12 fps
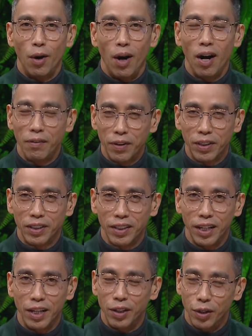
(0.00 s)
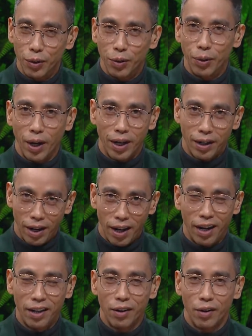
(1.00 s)
obviously you and
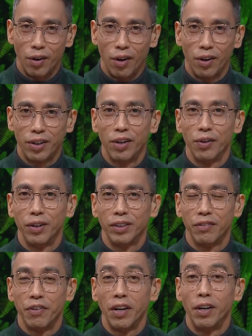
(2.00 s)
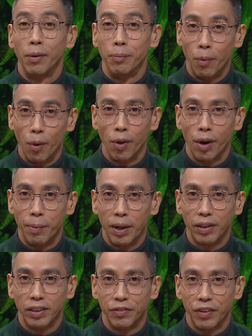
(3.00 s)
I are all curious to find out more
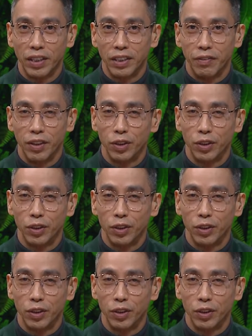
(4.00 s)
about this festival,